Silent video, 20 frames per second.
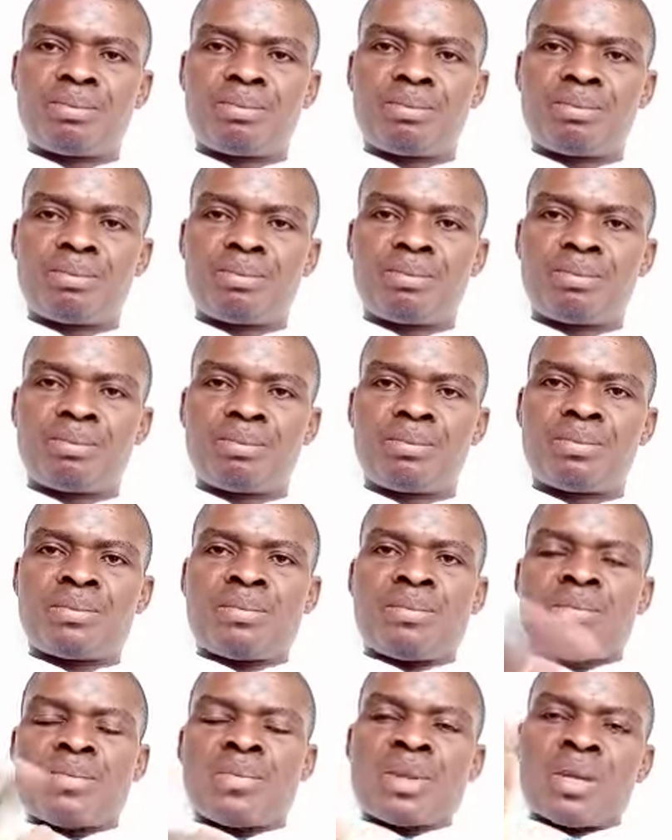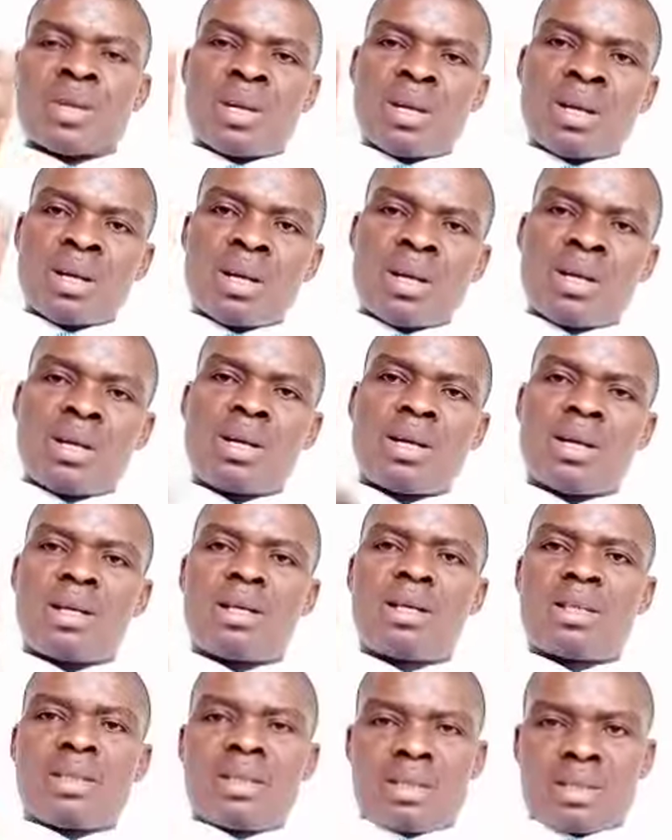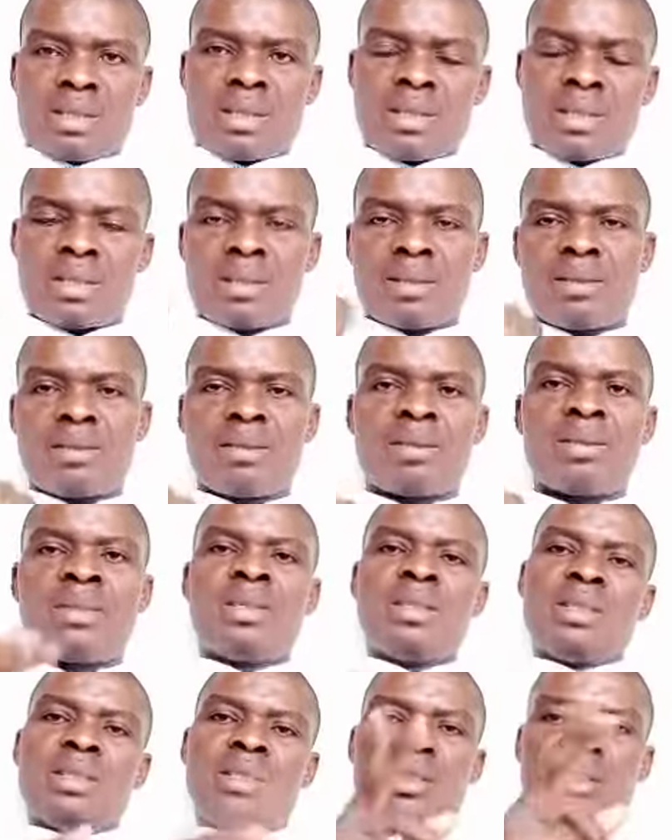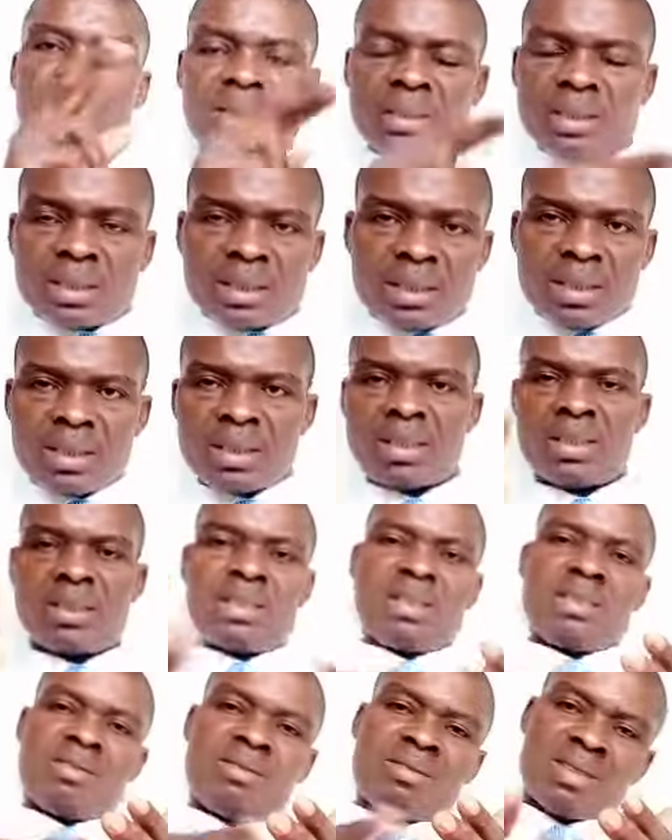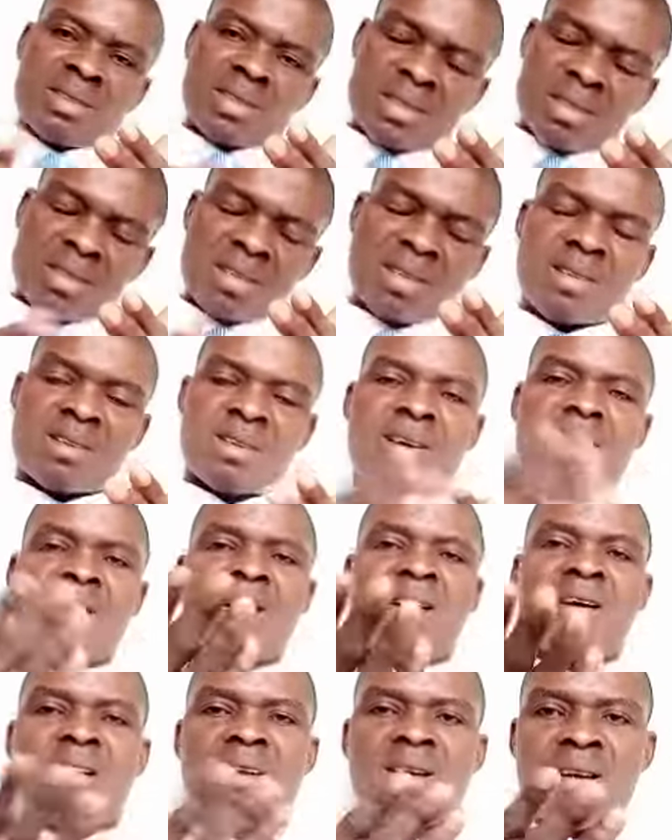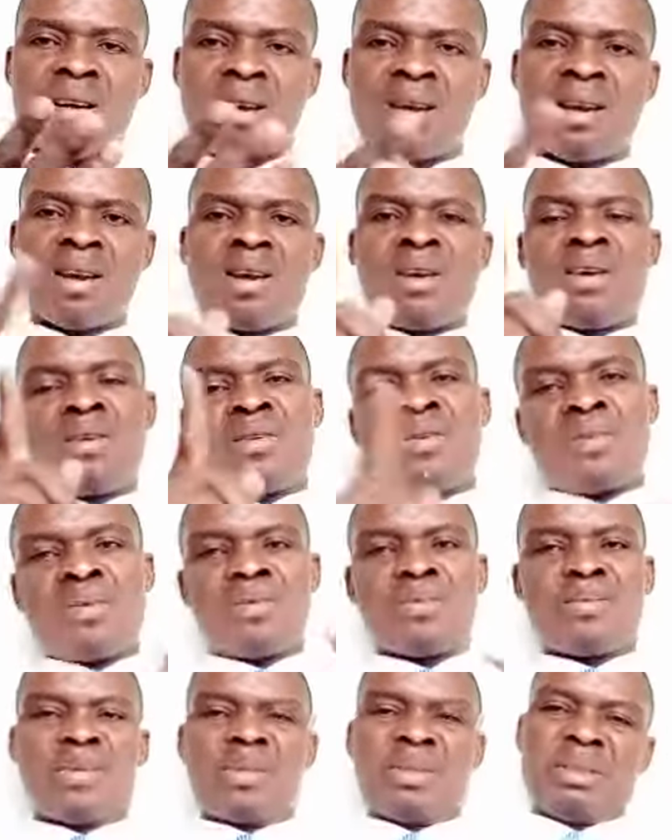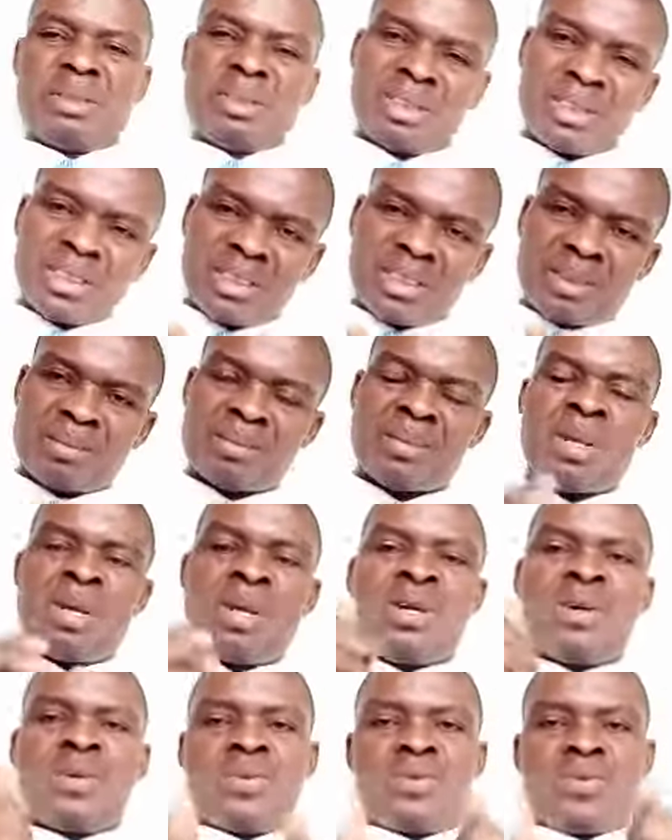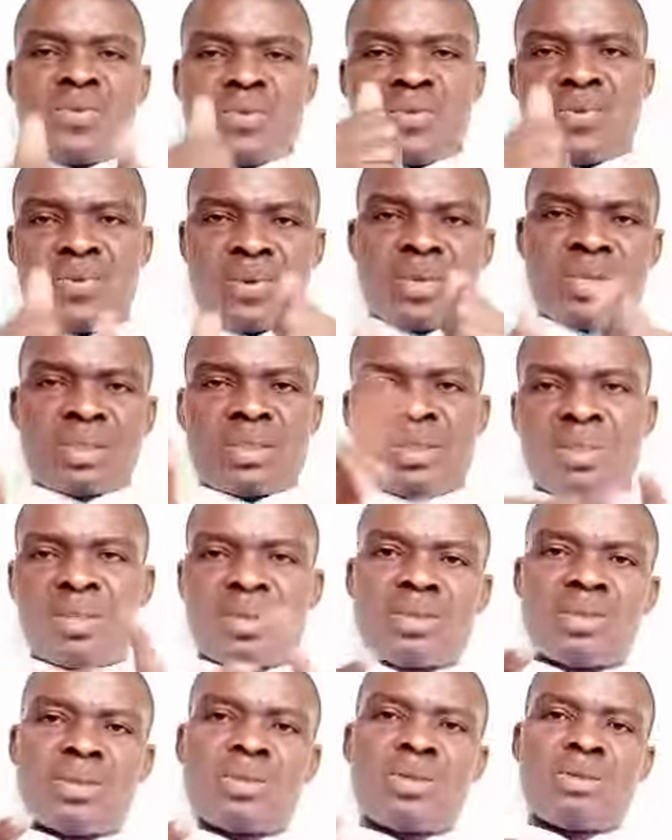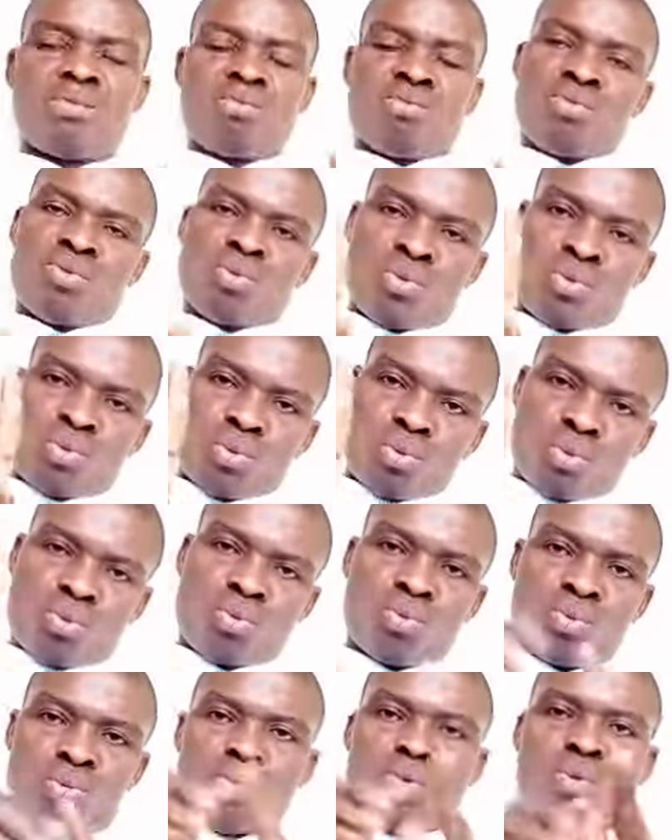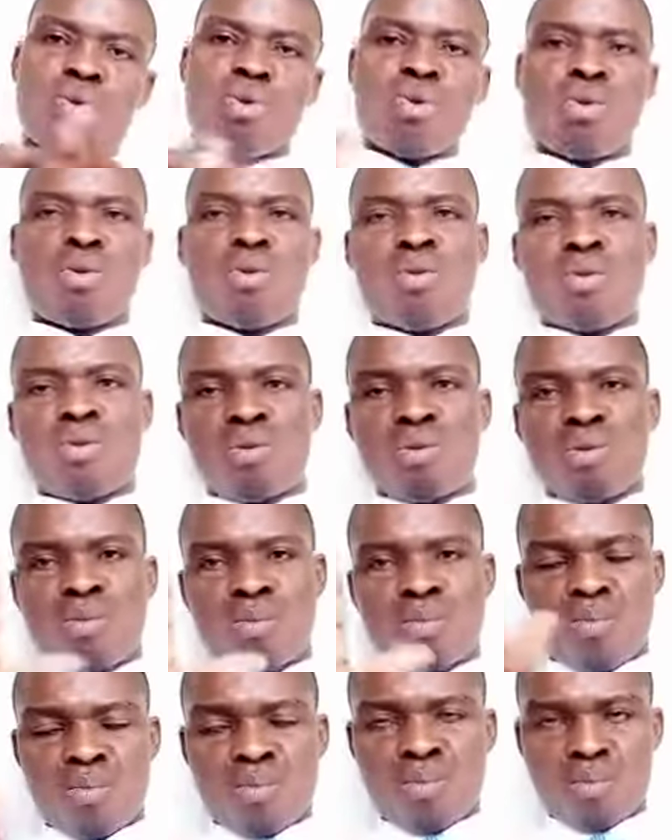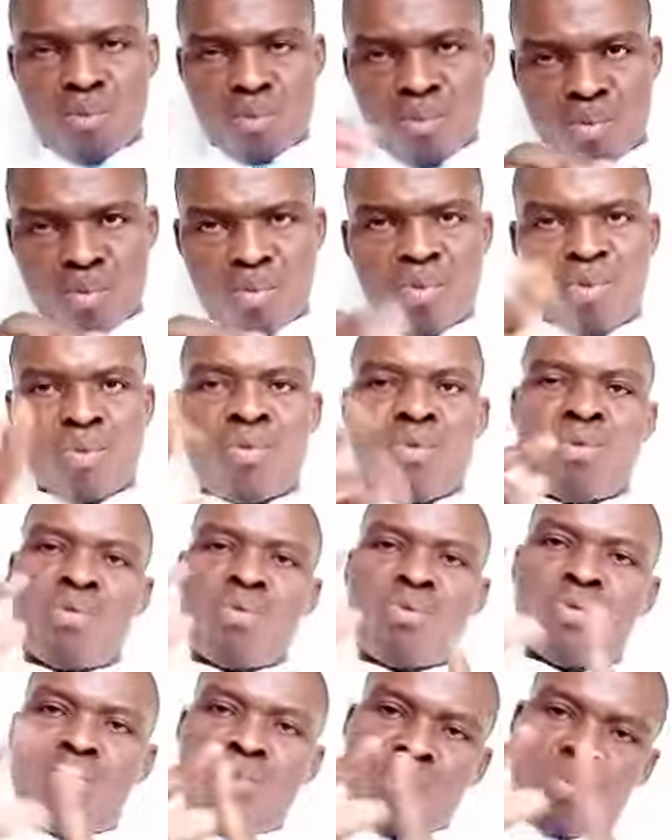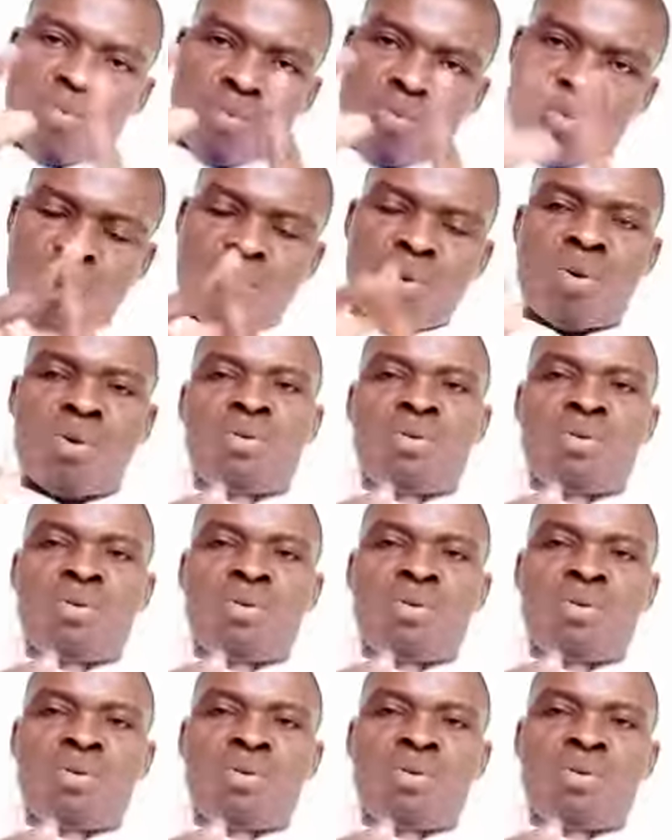Rhyme. Rhyme is the repetition of the same sound or similar sound which occurs in 2 or more words, usually at the end of lines in poems.